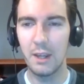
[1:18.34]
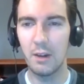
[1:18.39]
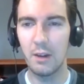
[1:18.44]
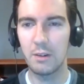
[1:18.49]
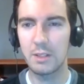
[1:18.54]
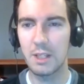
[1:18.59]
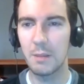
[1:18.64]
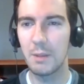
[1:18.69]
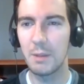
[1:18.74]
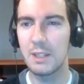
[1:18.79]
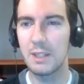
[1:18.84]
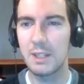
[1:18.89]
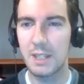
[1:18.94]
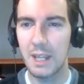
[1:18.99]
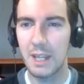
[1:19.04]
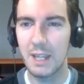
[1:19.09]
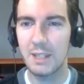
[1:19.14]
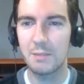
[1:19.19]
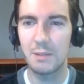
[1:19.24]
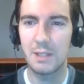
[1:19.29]
You know, some of these
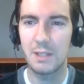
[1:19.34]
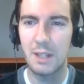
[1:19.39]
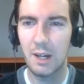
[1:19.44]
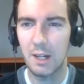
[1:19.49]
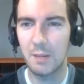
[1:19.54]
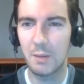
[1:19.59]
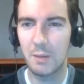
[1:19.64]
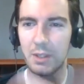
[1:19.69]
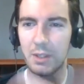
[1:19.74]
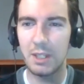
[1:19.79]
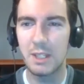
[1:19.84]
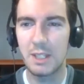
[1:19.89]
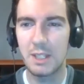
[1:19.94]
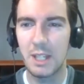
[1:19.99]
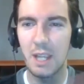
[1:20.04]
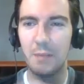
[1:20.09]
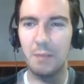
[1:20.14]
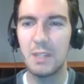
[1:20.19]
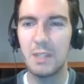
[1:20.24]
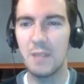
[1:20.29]
things we talk about these
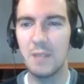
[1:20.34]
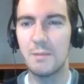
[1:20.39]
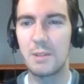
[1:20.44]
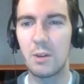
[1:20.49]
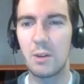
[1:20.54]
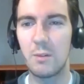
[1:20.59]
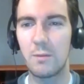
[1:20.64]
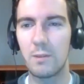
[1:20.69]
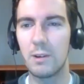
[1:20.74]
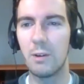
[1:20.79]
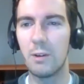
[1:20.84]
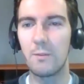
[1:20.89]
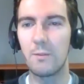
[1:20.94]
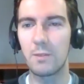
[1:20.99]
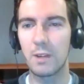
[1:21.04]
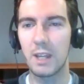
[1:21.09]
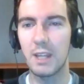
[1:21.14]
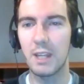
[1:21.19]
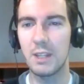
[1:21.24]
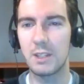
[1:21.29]
same teams over and
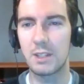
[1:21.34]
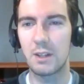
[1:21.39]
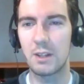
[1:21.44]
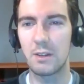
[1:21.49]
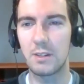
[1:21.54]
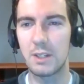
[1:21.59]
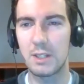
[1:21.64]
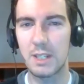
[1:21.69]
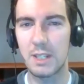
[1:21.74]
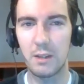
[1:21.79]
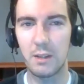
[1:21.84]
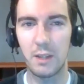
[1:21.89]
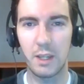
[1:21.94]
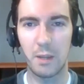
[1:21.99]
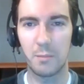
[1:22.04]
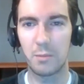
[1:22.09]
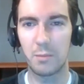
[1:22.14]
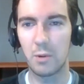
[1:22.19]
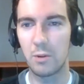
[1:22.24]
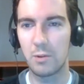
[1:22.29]
over again. You start to sound
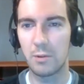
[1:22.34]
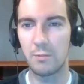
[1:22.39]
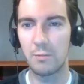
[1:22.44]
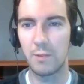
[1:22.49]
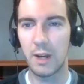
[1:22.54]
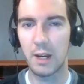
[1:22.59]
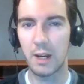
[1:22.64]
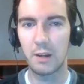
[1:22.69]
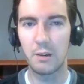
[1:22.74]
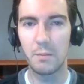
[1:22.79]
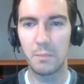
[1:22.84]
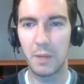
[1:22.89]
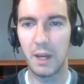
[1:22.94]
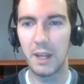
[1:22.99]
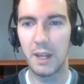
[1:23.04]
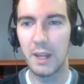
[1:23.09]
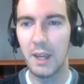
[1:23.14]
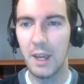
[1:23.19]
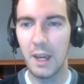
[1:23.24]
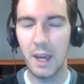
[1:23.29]
like a broken record.
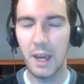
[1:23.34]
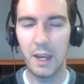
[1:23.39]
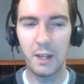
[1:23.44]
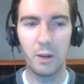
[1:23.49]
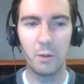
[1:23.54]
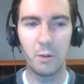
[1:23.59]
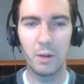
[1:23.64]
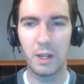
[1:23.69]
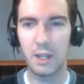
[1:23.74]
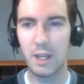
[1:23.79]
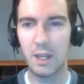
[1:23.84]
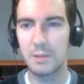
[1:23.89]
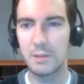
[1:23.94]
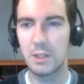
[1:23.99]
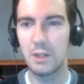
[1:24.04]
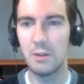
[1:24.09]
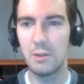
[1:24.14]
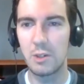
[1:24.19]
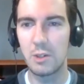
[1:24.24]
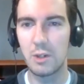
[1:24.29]
But I know when it
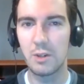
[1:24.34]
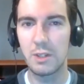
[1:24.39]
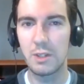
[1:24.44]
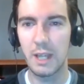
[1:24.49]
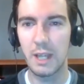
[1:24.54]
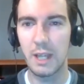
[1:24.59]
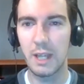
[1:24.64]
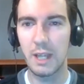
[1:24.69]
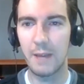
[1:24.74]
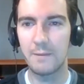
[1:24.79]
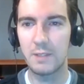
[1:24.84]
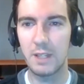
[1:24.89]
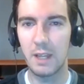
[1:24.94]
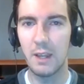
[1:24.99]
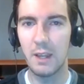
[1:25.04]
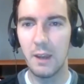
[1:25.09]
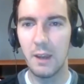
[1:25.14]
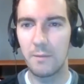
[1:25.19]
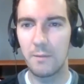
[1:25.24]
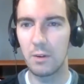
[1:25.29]
comes to New Jersey, I've said
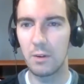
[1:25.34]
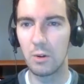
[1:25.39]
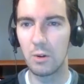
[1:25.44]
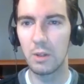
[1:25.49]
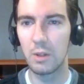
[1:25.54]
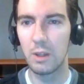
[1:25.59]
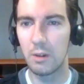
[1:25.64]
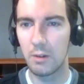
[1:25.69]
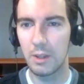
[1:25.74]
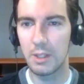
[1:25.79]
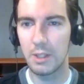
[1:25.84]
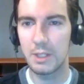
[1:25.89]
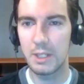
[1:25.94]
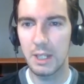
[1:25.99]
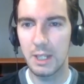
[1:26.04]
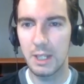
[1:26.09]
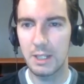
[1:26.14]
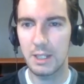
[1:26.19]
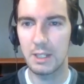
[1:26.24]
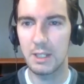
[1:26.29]
for earlier in the
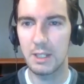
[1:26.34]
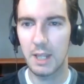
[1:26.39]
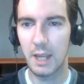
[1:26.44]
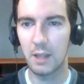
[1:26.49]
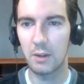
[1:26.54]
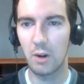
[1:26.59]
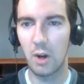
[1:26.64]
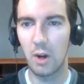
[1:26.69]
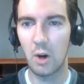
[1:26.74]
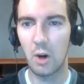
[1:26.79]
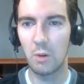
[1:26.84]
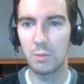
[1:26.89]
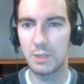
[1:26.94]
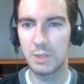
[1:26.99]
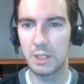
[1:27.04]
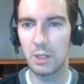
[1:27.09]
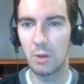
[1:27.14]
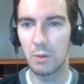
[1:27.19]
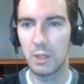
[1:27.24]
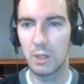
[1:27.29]
season, Taylor Hall
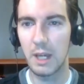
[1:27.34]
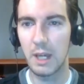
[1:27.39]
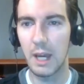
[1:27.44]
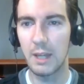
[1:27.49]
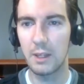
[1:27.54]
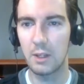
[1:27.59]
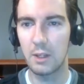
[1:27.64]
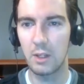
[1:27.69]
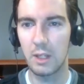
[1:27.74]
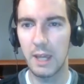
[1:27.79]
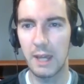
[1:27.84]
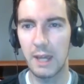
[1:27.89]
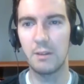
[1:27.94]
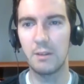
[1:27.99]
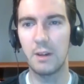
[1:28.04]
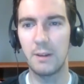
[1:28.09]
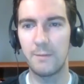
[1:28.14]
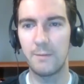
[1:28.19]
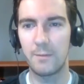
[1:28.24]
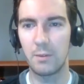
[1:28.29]
was the only guy they could
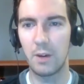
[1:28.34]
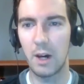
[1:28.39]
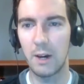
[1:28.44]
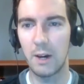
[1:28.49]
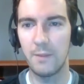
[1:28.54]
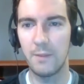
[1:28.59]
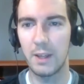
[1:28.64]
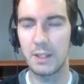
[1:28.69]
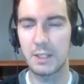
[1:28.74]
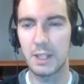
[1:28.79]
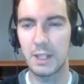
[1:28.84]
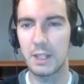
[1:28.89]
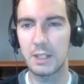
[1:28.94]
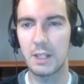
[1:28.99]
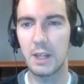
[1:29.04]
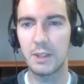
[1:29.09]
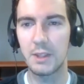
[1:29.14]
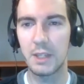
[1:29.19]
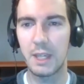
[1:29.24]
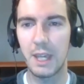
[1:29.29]
count on for offense.
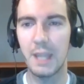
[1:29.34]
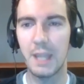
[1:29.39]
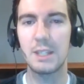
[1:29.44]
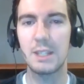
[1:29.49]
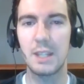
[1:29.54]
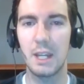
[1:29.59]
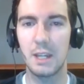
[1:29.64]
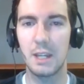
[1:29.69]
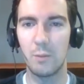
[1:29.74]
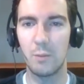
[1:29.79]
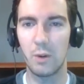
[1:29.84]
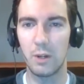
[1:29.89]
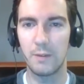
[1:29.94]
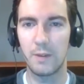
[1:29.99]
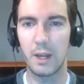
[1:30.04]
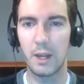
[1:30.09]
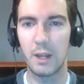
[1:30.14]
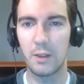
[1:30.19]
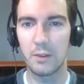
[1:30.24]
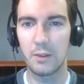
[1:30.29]
That's not the case
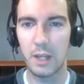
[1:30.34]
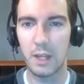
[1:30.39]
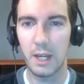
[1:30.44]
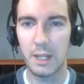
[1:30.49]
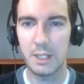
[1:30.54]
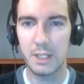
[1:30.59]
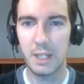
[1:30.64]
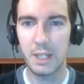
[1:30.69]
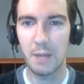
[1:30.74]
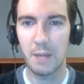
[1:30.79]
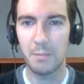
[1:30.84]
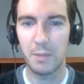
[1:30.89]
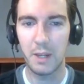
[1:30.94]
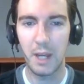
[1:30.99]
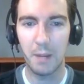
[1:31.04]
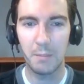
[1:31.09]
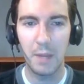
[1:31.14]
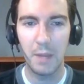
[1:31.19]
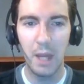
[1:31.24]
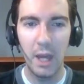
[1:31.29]
anymore. You've got other guys
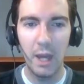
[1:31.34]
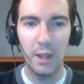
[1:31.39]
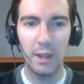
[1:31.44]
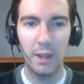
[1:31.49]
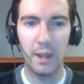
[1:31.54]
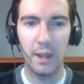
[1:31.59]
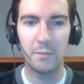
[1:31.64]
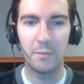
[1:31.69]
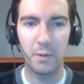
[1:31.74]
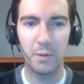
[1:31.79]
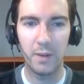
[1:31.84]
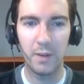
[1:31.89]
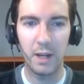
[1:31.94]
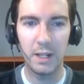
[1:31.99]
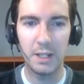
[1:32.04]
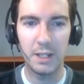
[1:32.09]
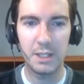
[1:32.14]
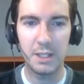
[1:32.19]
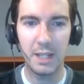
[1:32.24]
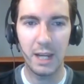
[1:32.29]
stepping up that have
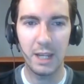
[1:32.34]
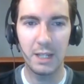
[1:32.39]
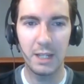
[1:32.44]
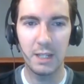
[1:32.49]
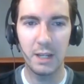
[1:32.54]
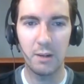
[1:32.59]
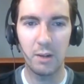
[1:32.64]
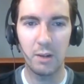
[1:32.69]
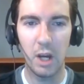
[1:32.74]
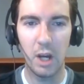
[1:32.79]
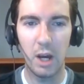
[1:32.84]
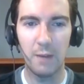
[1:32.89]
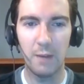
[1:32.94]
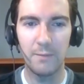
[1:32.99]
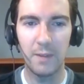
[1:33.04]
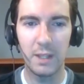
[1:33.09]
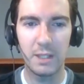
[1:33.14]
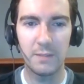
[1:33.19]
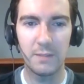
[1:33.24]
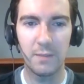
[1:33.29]
provided secondary
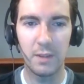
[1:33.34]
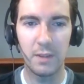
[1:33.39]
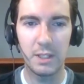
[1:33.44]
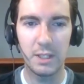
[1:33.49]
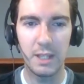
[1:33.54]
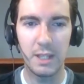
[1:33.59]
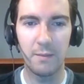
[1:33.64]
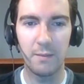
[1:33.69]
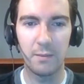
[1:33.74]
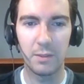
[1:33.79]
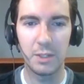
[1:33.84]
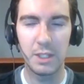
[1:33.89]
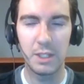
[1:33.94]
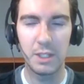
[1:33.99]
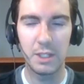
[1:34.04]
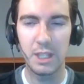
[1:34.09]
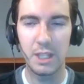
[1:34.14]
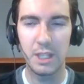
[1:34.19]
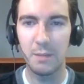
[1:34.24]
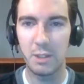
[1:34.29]
offense for this Devils
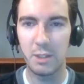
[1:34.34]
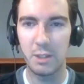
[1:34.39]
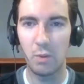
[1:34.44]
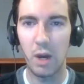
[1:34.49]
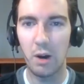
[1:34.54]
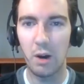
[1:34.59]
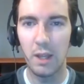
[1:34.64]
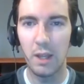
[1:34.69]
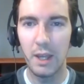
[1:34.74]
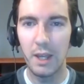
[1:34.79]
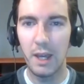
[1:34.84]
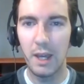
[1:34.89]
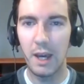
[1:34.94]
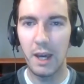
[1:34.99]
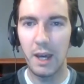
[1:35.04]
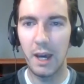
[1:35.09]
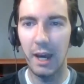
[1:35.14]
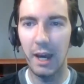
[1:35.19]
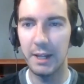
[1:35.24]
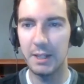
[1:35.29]
team as well,
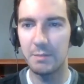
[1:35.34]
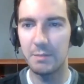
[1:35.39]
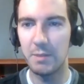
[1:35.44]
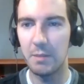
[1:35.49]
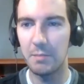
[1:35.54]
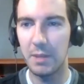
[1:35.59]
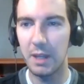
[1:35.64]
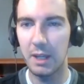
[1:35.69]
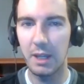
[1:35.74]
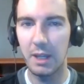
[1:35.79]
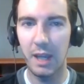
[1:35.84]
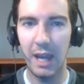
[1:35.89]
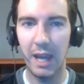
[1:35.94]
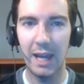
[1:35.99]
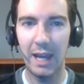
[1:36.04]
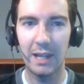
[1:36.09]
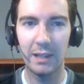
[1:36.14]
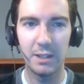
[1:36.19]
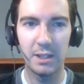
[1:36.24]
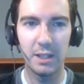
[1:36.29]
uh, and it's been a big
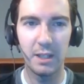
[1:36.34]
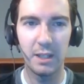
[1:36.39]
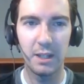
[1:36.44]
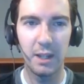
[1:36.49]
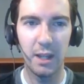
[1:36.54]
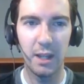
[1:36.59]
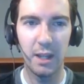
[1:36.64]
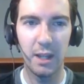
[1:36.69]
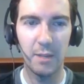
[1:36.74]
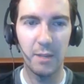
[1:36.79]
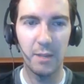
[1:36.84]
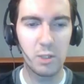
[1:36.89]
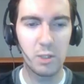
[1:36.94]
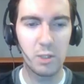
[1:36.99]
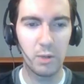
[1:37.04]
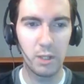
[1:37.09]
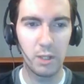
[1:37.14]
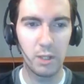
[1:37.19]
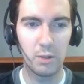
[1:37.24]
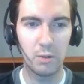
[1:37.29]
catalyst into them
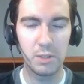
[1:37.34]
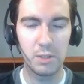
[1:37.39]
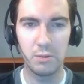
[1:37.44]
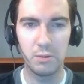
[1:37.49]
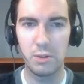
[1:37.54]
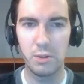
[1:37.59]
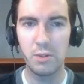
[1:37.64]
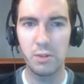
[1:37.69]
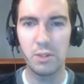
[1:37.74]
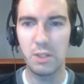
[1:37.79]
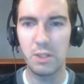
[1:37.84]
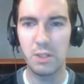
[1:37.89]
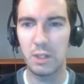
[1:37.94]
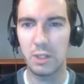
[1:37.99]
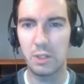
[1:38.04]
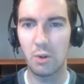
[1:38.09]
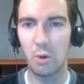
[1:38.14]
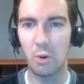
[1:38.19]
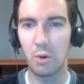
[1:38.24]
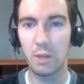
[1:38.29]
scoring goals. New Jersey's been a
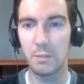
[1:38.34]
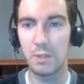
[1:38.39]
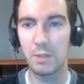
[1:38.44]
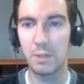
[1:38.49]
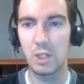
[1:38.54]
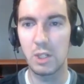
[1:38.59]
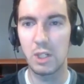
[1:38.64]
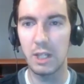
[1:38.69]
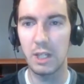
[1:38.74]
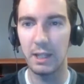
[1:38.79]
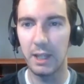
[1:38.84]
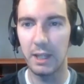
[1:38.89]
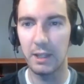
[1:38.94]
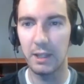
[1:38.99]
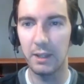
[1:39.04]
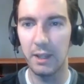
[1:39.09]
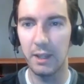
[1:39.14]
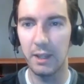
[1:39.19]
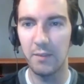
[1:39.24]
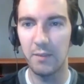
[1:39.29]
scoring machine
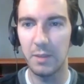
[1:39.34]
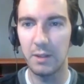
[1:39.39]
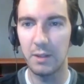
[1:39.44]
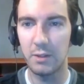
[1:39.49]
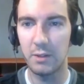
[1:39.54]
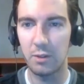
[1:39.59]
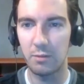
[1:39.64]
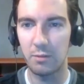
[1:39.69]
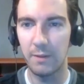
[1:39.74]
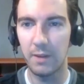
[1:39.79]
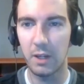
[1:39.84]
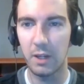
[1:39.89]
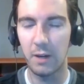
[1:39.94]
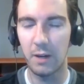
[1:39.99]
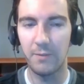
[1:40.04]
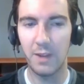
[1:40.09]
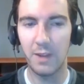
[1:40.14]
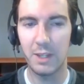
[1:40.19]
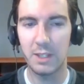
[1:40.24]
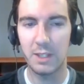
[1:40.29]
lately. They have been terrific
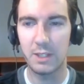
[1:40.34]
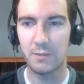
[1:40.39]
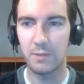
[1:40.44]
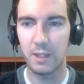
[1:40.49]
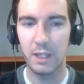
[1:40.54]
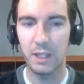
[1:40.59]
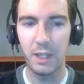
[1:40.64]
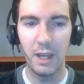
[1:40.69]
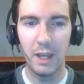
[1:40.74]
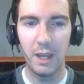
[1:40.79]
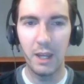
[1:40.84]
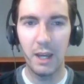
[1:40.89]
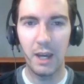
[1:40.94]
offensively.